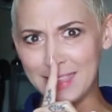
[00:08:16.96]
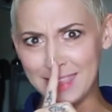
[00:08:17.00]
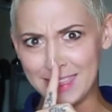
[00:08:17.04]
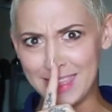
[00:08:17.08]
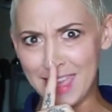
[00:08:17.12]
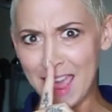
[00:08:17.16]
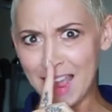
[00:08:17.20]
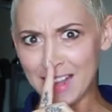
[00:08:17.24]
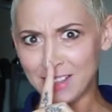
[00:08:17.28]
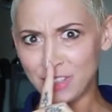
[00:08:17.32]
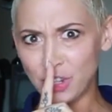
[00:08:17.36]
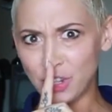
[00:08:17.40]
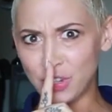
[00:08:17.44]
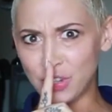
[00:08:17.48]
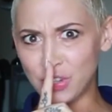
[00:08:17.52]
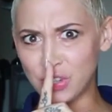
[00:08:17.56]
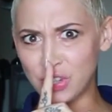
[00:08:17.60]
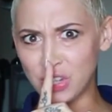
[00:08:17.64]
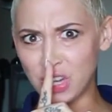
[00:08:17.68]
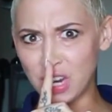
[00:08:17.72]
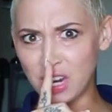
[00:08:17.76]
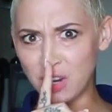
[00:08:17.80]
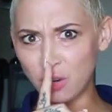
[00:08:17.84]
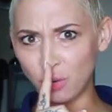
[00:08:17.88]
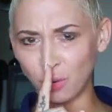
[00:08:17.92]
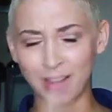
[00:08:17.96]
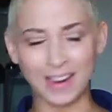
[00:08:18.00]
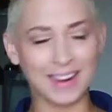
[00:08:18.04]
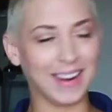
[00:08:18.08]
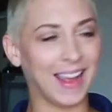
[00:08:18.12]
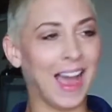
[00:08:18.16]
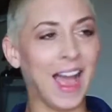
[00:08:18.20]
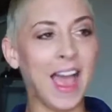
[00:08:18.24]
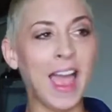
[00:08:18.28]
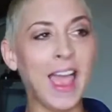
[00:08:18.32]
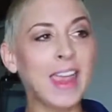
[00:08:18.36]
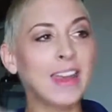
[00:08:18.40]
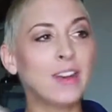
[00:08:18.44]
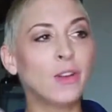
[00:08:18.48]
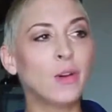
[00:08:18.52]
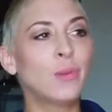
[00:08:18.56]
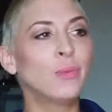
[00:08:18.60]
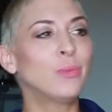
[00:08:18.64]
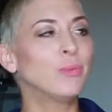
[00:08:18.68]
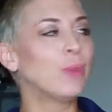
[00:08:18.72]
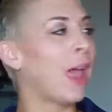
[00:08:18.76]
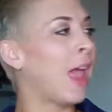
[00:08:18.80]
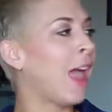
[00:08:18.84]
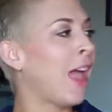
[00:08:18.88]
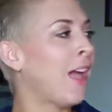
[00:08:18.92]
that's a secret. I
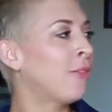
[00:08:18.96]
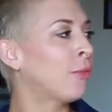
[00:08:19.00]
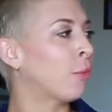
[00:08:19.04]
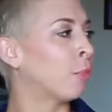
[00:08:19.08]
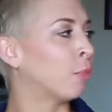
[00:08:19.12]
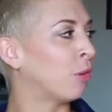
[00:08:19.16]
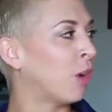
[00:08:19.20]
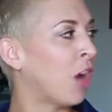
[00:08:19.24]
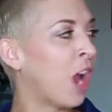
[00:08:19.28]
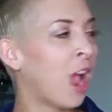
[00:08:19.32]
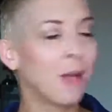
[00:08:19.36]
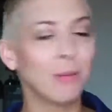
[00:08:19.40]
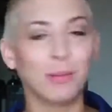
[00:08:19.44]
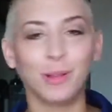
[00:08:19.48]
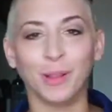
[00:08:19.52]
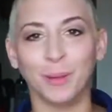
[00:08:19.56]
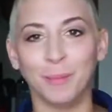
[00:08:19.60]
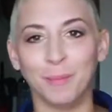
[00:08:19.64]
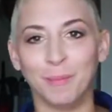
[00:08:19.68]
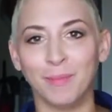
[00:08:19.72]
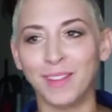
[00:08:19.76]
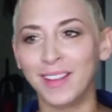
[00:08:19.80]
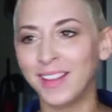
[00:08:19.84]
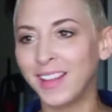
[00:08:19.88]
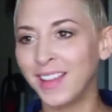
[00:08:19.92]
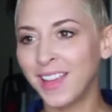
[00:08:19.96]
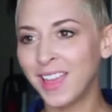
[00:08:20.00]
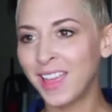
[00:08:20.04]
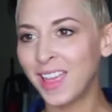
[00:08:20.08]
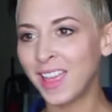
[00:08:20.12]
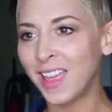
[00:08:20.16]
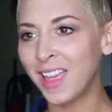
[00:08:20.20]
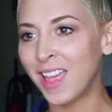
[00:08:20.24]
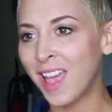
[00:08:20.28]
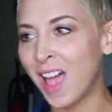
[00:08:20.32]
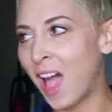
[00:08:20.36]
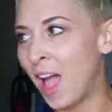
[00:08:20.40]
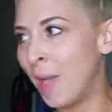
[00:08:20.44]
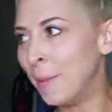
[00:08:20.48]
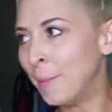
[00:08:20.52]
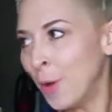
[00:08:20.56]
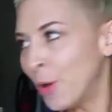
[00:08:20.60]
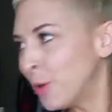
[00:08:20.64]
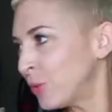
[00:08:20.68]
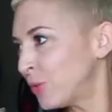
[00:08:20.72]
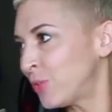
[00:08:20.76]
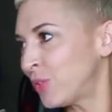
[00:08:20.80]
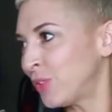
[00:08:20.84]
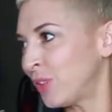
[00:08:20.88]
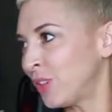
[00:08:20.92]
don't have a problem. I
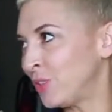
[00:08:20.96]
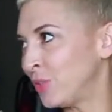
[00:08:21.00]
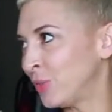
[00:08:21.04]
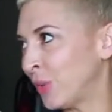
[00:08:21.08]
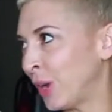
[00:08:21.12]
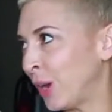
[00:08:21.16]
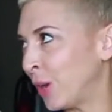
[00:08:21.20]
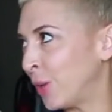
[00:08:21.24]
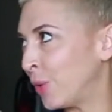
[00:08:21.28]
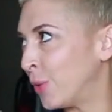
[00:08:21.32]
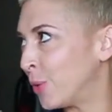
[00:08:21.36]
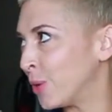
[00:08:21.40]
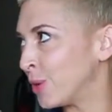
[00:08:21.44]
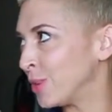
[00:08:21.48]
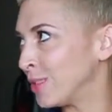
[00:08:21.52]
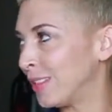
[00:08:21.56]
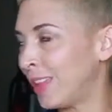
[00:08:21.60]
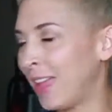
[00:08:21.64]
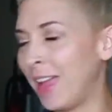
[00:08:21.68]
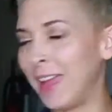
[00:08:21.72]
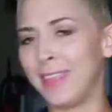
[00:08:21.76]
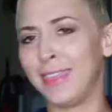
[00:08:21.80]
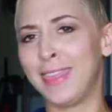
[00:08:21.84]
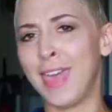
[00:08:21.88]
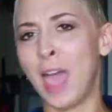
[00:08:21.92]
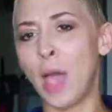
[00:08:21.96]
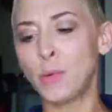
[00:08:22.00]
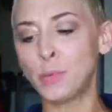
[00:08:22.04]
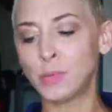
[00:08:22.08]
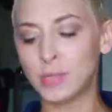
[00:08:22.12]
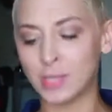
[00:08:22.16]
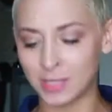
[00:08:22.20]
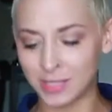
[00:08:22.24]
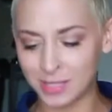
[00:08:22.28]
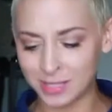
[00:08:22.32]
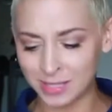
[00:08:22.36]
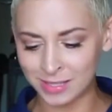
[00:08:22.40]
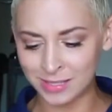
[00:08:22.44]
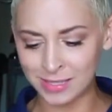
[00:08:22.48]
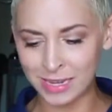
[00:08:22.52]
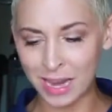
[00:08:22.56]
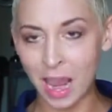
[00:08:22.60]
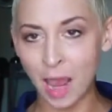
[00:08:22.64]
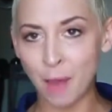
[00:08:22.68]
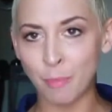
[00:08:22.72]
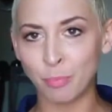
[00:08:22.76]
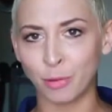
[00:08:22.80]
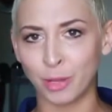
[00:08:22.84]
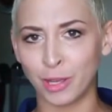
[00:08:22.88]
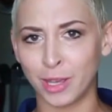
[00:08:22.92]
mostly drink Coors Light. That was
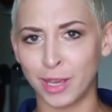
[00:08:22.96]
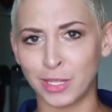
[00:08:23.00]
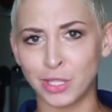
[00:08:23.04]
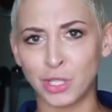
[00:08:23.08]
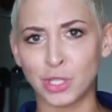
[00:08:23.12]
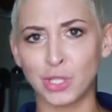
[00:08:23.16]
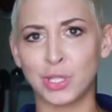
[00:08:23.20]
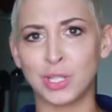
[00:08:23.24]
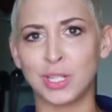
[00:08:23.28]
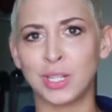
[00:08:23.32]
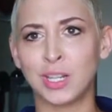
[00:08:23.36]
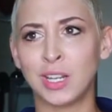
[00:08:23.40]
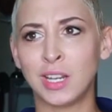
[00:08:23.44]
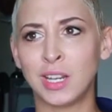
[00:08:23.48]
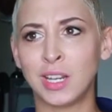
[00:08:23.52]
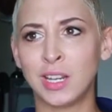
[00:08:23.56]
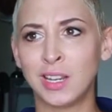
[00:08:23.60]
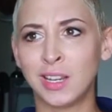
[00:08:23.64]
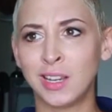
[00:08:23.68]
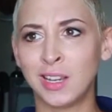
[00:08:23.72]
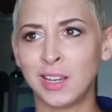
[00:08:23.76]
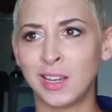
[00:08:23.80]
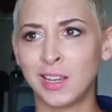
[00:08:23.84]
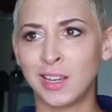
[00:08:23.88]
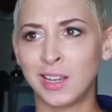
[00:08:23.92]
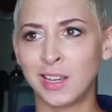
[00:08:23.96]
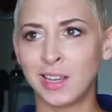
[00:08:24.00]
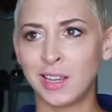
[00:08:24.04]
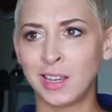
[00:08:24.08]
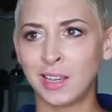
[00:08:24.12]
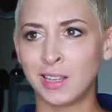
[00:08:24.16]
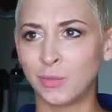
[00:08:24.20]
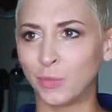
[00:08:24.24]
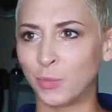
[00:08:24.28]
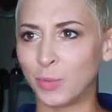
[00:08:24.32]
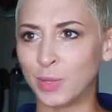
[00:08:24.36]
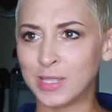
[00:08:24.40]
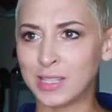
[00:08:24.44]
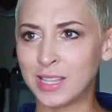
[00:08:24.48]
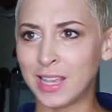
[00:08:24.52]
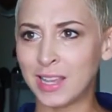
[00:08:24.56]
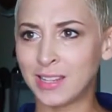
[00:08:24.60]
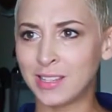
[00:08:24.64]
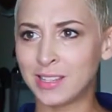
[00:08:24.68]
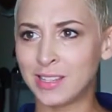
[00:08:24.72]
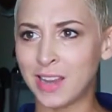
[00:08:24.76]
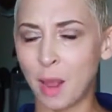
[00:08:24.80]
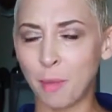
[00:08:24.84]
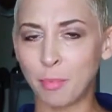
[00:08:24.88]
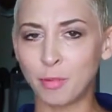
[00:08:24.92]
established was that
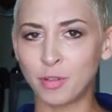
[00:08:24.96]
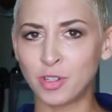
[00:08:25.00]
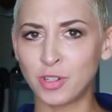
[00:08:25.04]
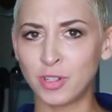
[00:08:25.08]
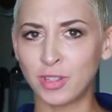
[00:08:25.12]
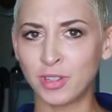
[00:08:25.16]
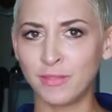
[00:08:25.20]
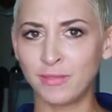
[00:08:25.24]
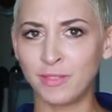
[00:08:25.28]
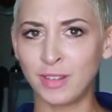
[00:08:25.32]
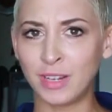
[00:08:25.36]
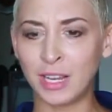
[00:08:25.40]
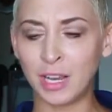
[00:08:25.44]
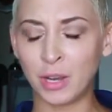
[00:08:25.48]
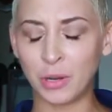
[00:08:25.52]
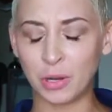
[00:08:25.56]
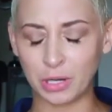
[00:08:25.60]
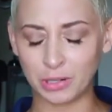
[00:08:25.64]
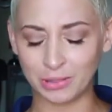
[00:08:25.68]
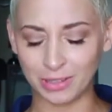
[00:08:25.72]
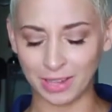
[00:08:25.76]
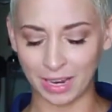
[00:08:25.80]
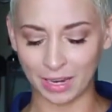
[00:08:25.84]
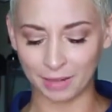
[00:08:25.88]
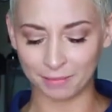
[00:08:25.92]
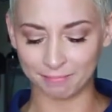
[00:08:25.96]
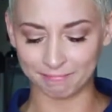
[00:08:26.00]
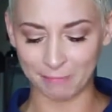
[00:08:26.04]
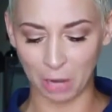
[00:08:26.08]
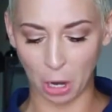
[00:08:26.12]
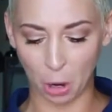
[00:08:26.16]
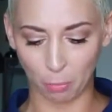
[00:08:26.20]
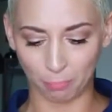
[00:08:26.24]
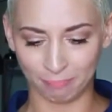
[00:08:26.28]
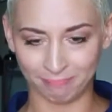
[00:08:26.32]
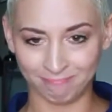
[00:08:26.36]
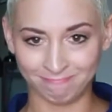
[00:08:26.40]
established in the video? Okay, no.